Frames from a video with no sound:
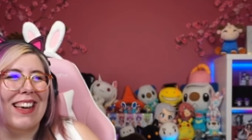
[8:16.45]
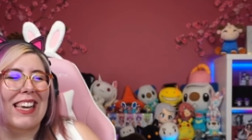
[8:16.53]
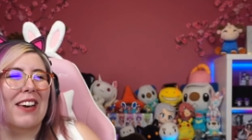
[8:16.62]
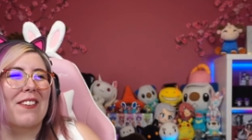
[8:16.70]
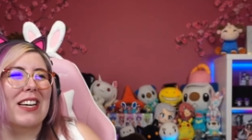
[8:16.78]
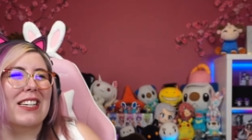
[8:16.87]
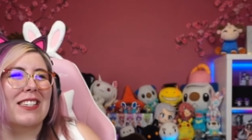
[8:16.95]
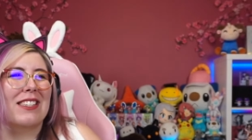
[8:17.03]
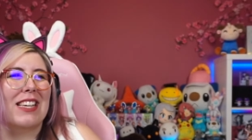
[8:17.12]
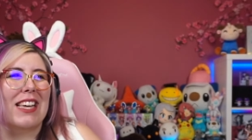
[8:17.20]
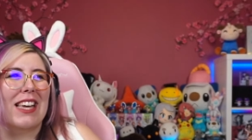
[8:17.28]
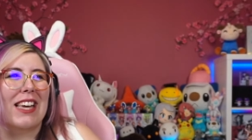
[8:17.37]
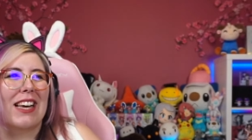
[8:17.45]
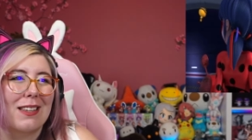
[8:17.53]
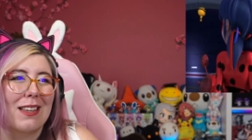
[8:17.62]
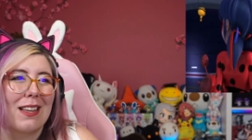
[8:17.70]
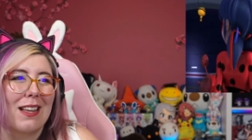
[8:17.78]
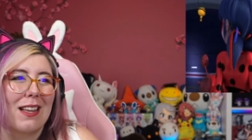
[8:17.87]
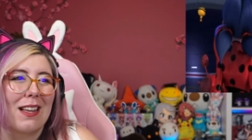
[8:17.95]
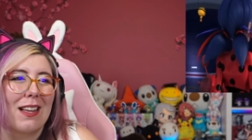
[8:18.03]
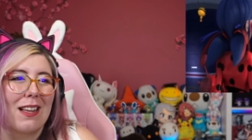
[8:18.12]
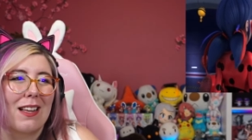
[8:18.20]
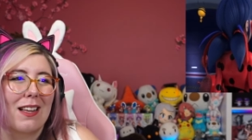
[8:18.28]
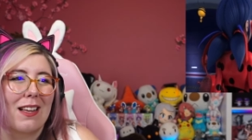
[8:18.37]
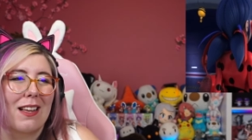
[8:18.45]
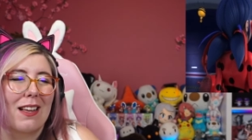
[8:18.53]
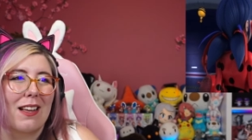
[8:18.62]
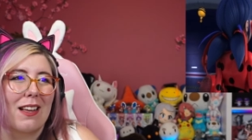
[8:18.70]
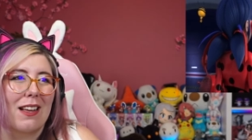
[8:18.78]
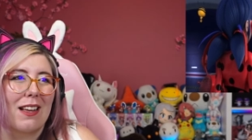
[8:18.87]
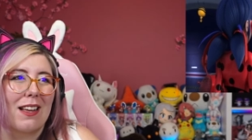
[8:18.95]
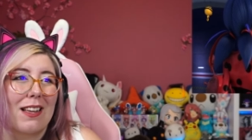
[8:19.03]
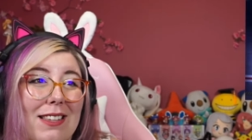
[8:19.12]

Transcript: can't wait to see. Chloe's going to be furious.